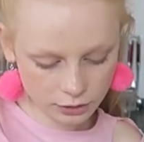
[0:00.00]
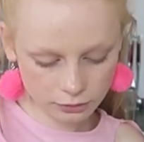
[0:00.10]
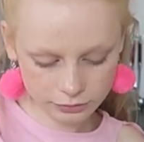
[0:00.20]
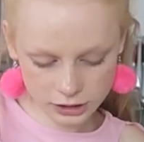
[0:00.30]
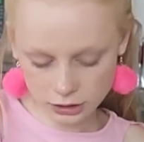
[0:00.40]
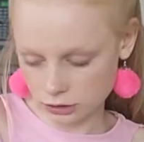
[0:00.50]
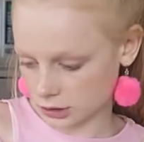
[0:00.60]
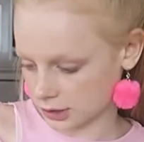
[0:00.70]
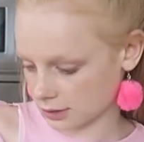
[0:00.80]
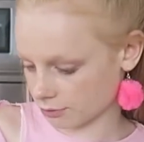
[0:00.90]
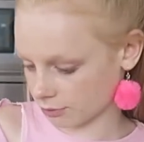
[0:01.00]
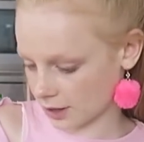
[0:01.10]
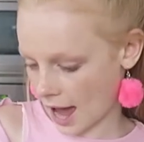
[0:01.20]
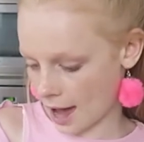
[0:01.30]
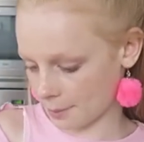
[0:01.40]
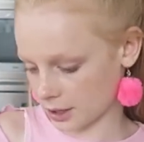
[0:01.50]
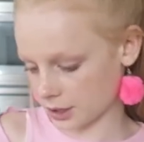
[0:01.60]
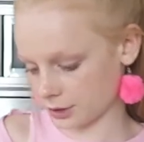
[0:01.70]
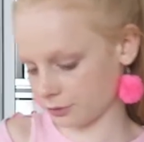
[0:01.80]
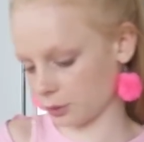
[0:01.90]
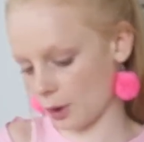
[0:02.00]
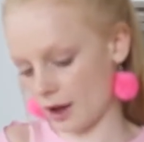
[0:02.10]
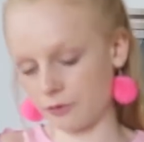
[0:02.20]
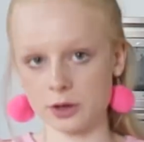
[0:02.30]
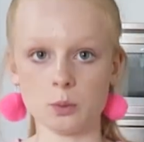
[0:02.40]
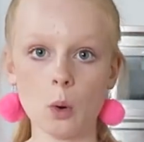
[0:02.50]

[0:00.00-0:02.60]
you can obviously use the cabbage for whatever you